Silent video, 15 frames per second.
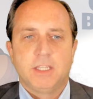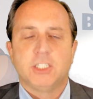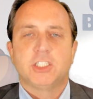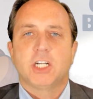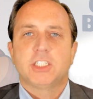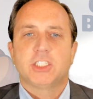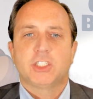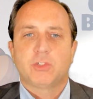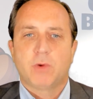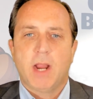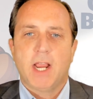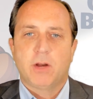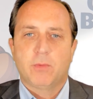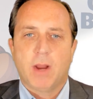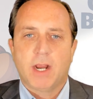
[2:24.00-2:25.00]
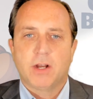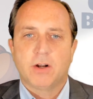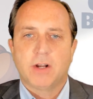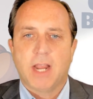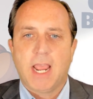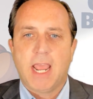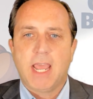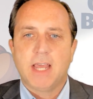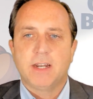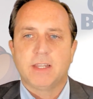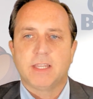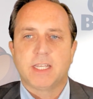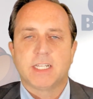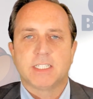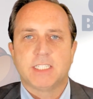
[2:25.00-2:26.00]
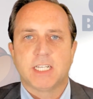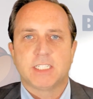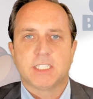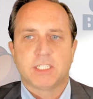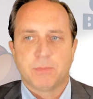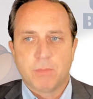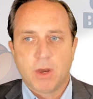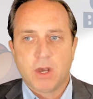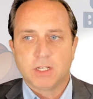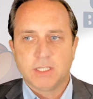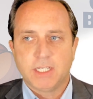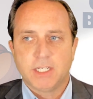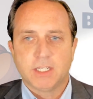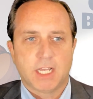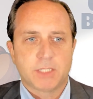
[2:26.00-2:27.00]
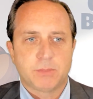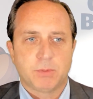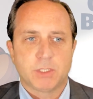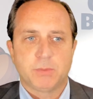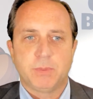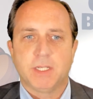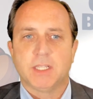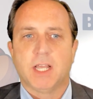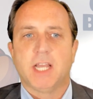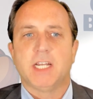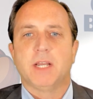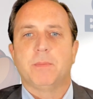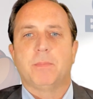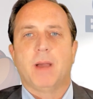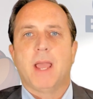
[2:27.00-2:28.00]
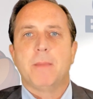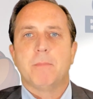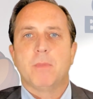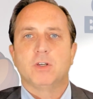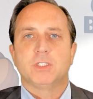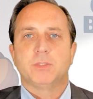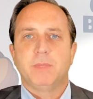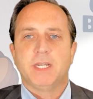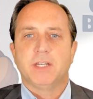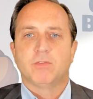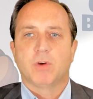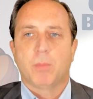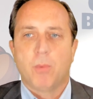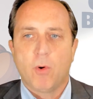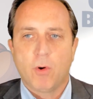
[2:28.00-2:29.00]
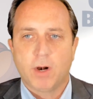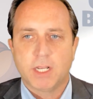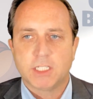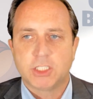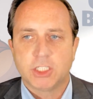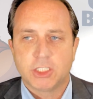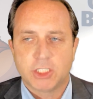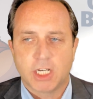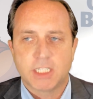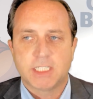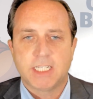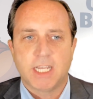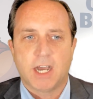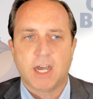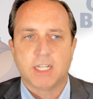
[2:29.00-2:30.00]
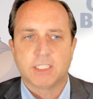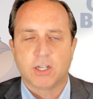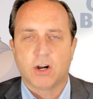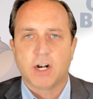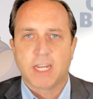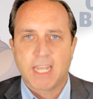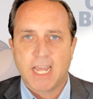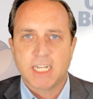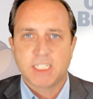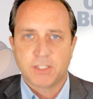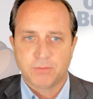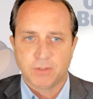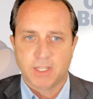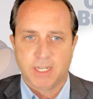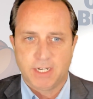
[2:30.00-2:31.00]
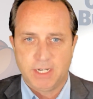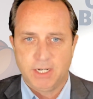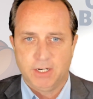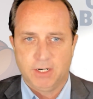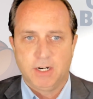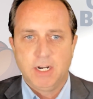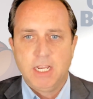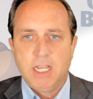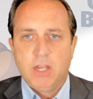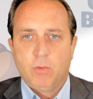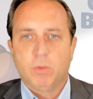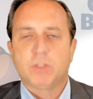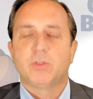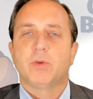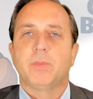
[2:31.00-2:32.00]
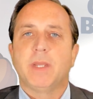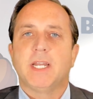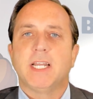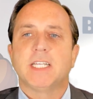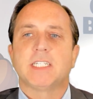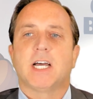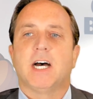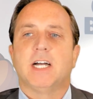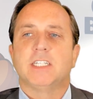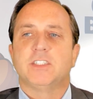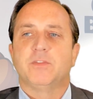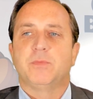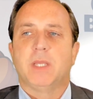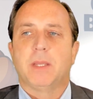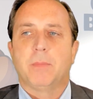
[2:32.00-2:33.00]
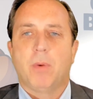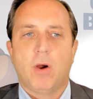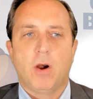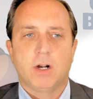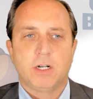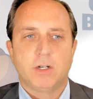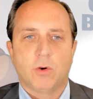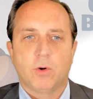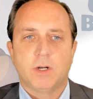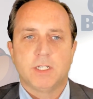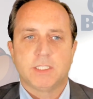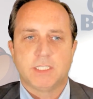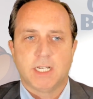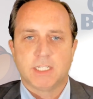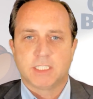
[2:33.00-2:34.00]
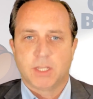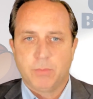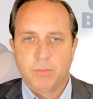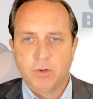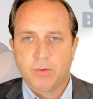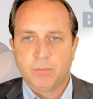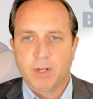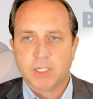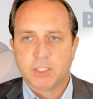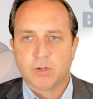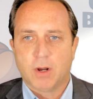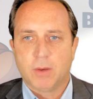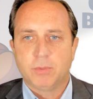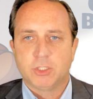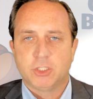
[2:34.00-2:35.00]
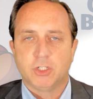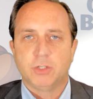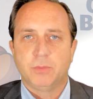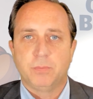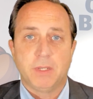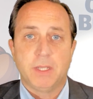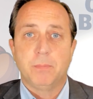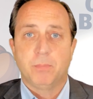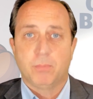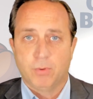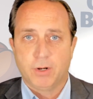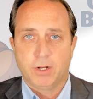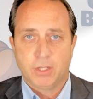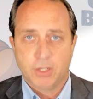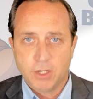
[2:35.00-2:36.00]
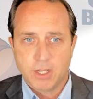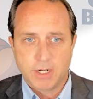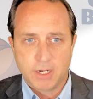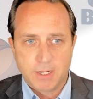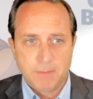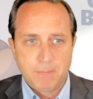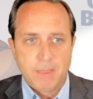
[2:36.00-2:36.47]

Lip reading: The judge's track record and the consensus among legal experts being lined up by most media reporting suggest the odds are against Flynn here, which would mean his odds of being pardoned or his sentence commuted by Trump should be pretty good.